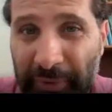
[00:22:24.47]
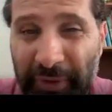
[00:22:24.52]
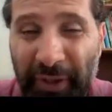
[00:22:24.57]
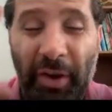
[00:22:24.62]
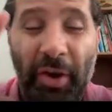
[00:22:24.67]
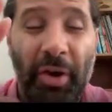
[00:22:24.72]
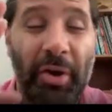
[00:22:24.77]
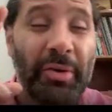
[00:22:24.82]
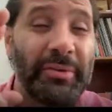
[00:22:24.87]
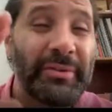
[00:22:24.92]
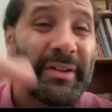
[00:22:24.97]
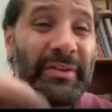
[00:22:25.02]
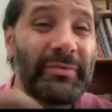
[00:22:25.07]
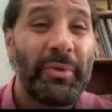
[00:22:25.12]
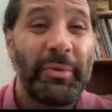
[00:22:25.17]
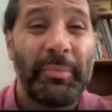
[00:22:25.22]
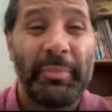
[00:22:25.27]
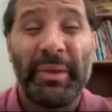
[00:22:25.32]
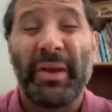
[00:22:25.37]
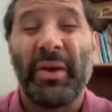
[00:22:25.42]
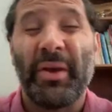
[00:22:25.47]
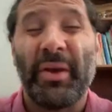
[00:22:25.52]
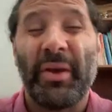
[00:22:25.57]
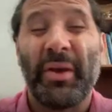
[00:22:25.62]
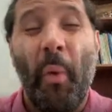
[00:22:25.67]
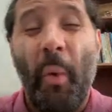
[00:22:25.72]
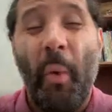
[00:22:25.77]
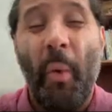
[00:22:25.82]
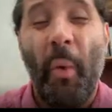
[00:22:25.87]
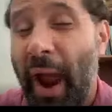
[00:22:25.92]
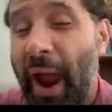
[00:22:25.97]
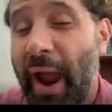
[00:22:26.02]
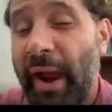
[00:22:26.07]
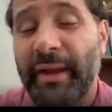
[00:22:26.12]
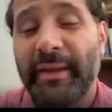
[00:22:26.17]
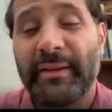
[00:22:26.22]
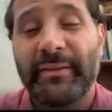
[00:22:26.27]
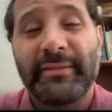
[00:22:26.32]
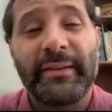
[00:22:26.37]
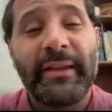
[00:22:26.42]
the content will be
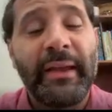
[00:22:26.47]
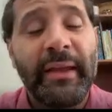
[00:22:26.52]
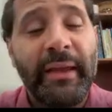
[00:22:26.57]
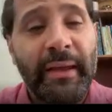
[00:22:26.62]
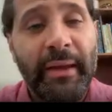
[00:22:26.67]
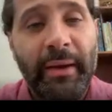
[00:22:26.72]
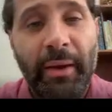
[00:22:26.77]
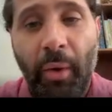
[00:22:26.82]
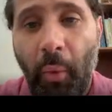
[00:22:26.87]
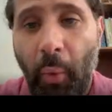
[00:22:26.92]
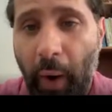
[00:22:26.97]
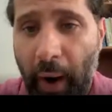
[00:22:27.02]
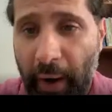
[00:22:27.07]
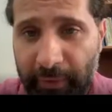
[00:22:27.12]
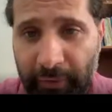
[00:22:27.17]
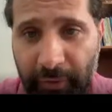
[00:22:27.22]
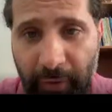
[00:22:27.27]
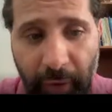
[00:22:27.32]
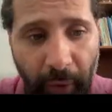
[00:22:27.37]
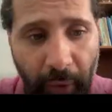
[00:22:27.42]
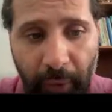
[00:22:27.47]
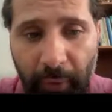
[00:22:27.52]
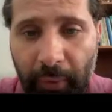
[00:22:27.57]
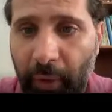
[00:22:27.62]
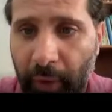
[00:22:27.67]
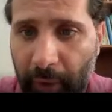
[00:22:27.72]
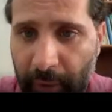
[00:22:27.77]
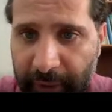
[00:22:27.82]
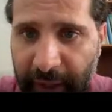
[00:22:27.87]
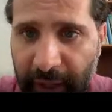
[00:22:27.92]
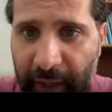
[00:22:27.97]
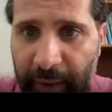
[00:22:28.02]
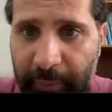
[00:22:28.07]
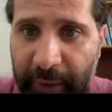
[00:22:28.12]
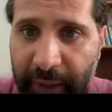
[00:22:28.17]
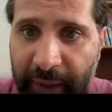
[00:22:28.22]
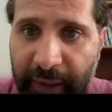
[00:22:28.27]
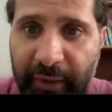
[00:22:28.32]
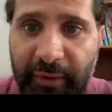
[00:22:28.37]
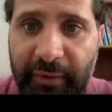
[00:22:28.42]
quite low. Okay,
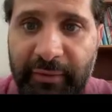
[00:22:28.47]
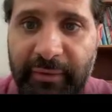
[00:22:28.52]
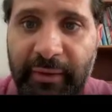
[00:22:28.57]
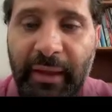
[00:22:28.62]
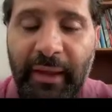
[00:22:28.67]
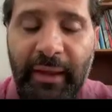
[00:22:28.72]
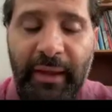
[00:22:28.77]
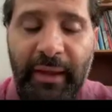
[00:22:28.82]
because